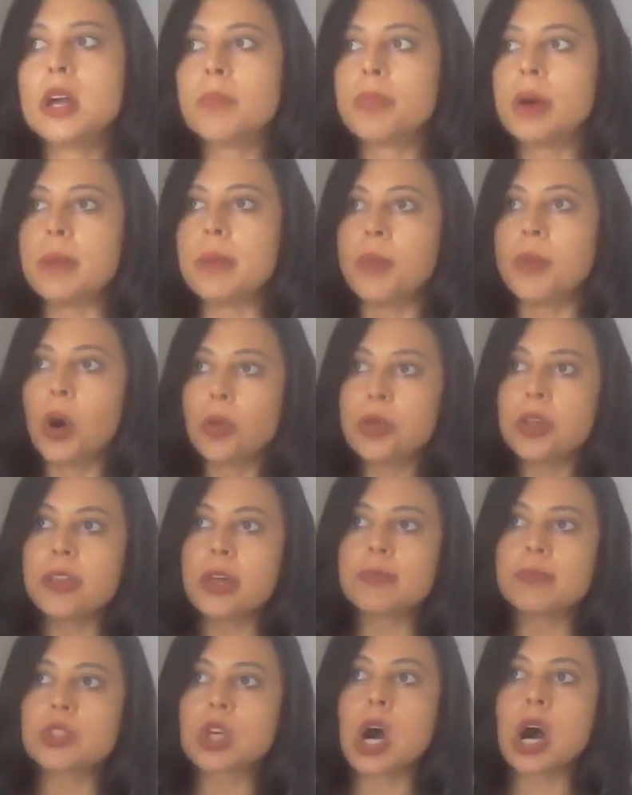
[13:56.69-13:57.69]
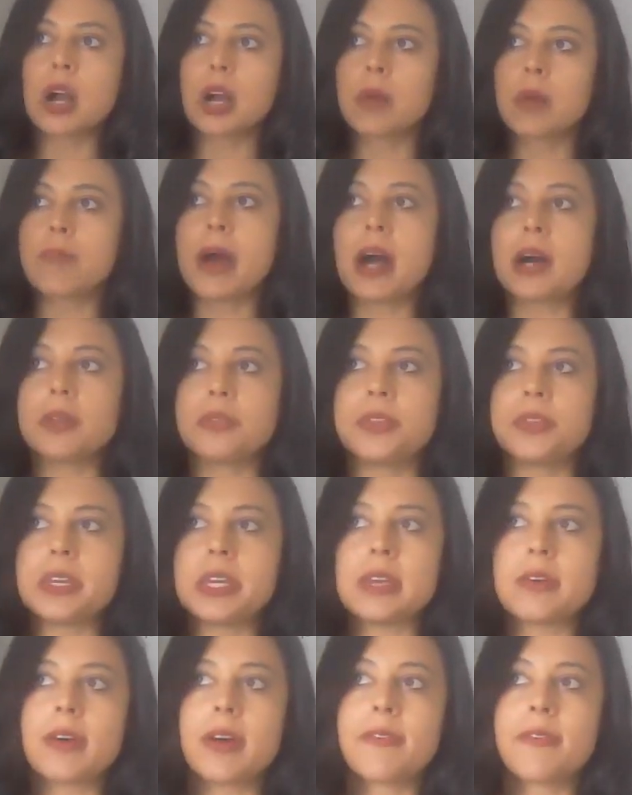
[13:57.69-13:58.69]
But both of them talk about
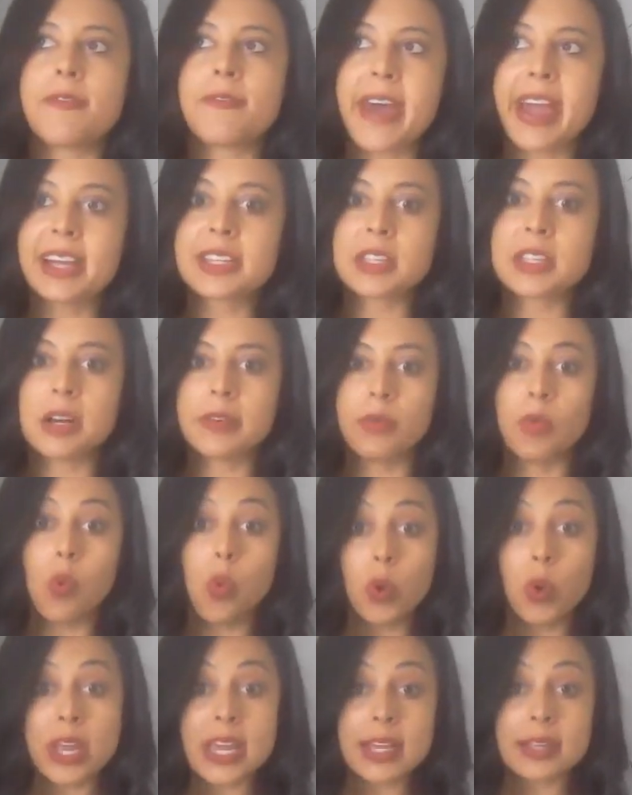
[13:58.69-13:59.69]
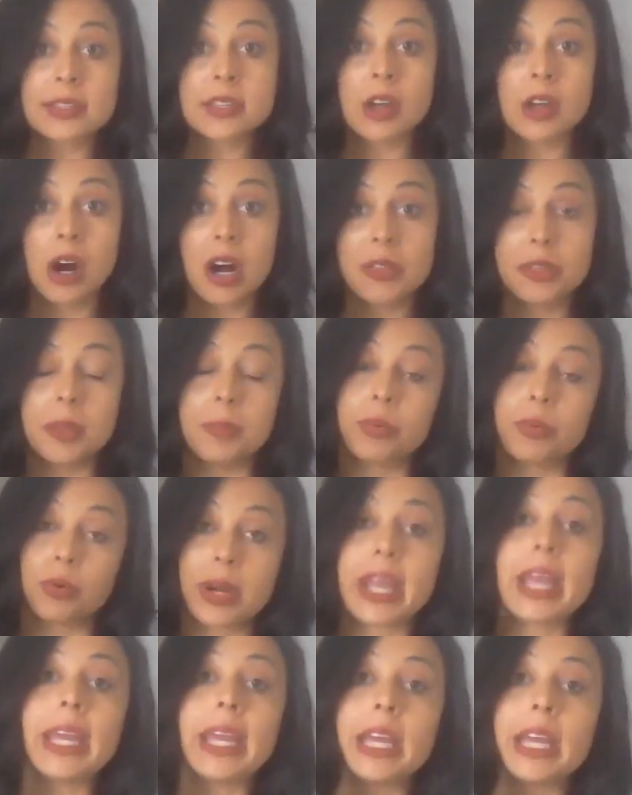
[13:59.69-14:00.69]
the effects of wheat on the
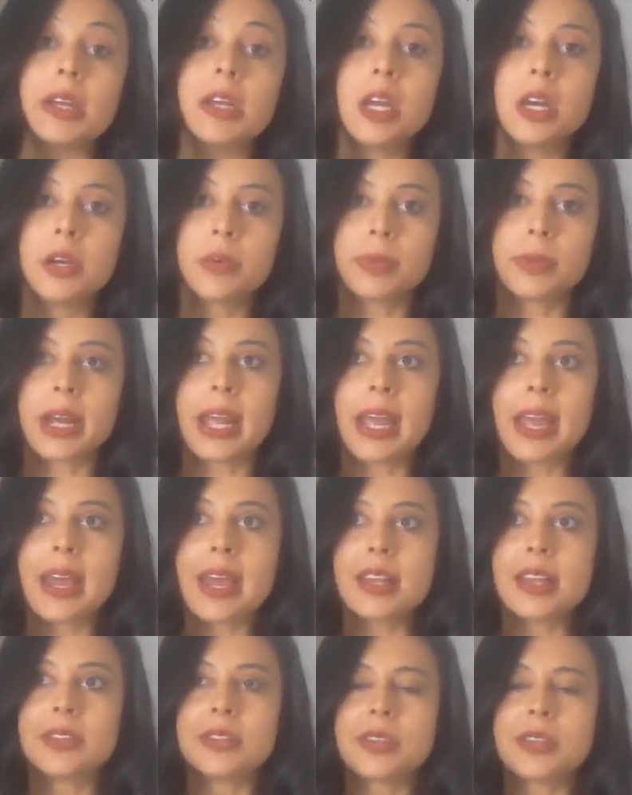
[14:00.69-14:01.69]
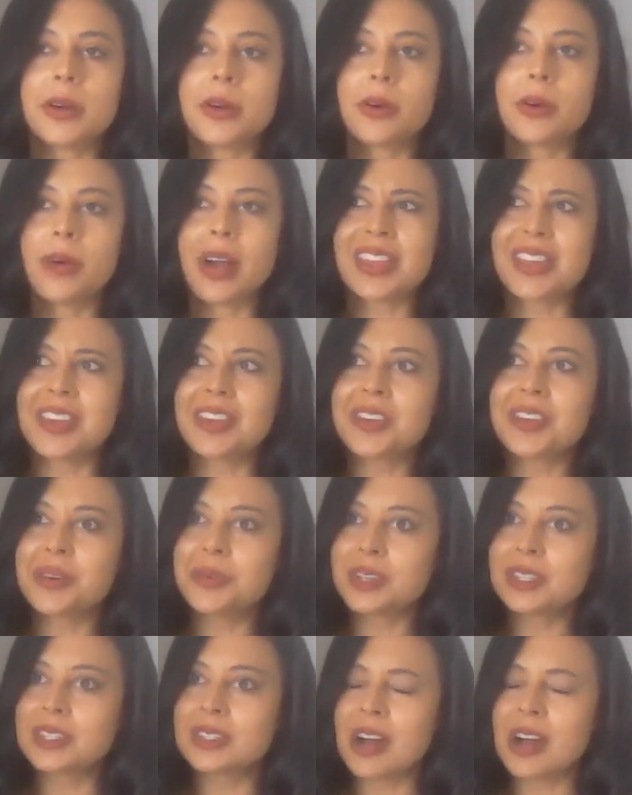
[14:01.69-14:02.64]
brain right? And so I think it was